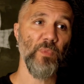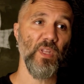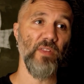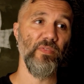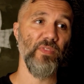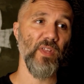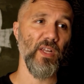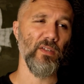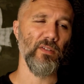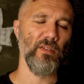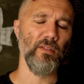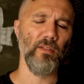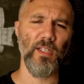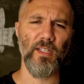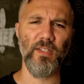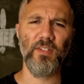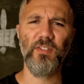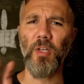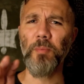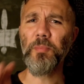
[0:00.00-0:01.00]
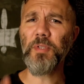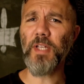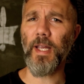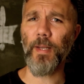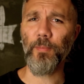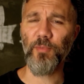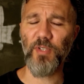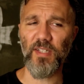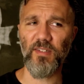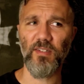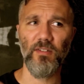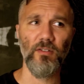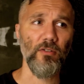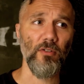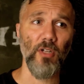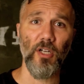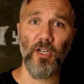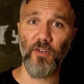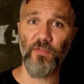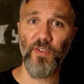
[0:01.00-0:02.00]
things, and sometimes that's a
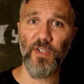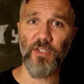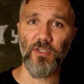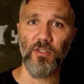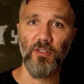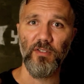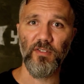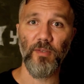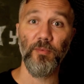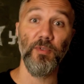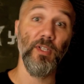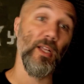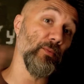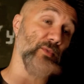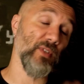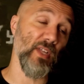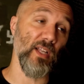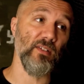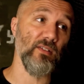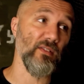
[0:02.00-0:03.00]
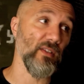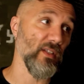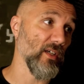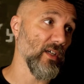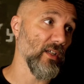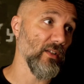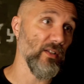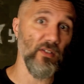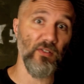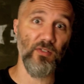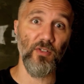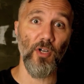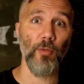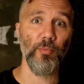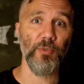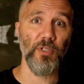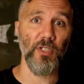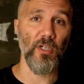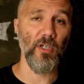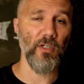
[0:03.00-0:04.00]
little artificial. Sometimes that's the
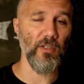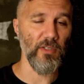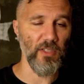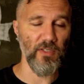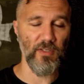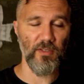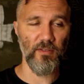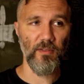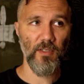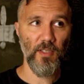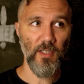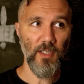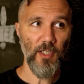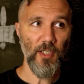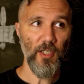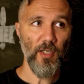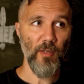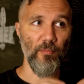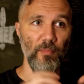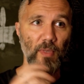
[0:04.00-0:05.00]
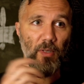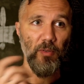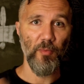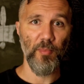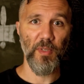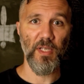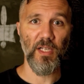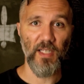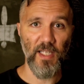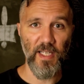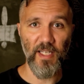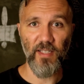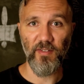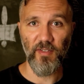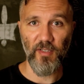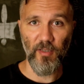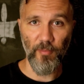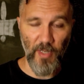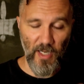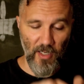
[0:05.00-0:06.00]
sculptor just maybe being
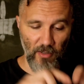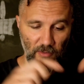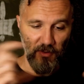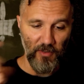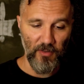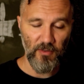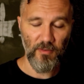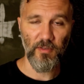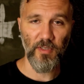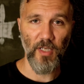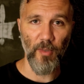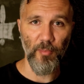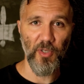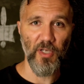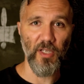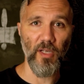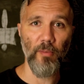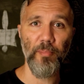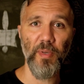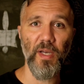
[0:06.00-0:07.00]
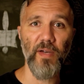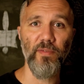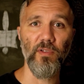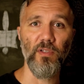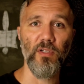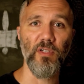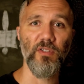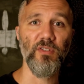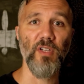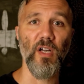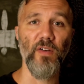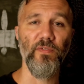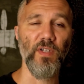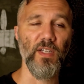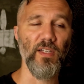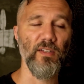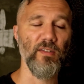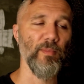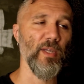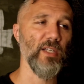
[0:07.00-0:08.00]
lazy about not putting a bevel or
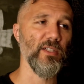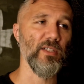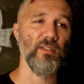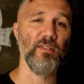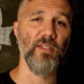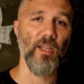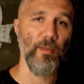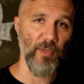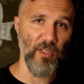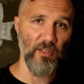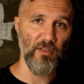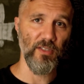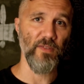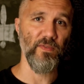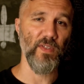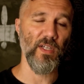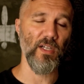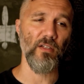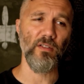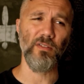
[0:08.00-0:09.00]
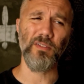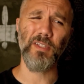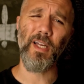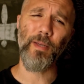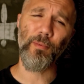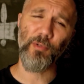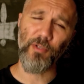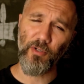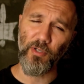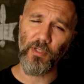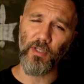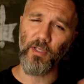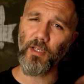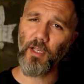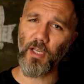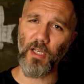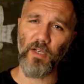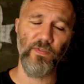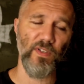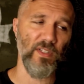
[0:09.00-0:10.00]
softening some edges. I'm guilty of that all the time, although it
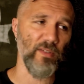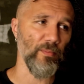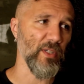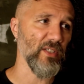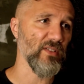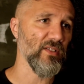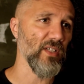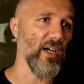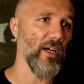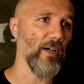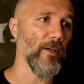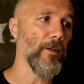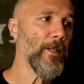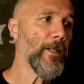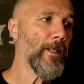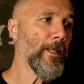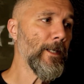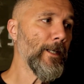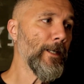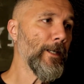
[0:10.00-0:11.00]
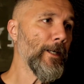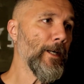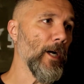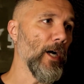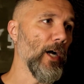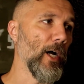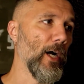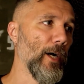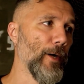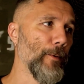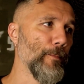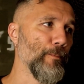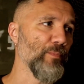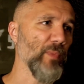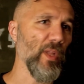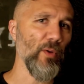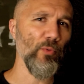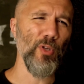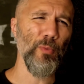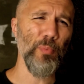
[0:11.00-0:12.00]
kind of fits my style. And
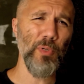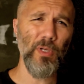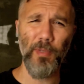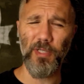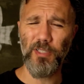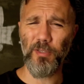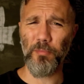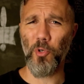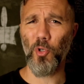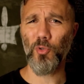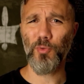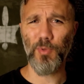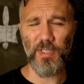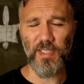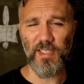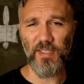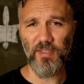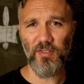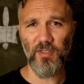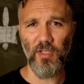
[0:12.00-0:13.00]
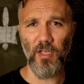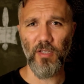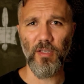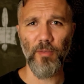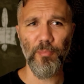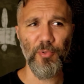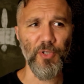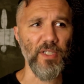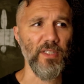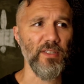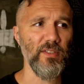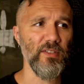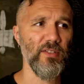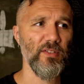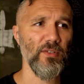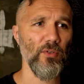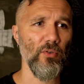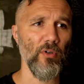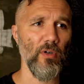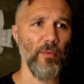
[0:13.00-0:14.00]
when you put a bunch of mold release on the
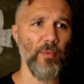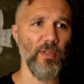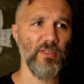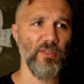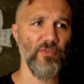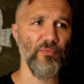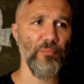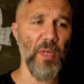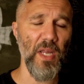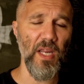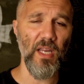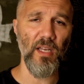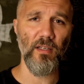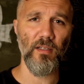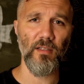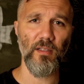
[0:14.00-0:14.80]
prints or a bunch of paint,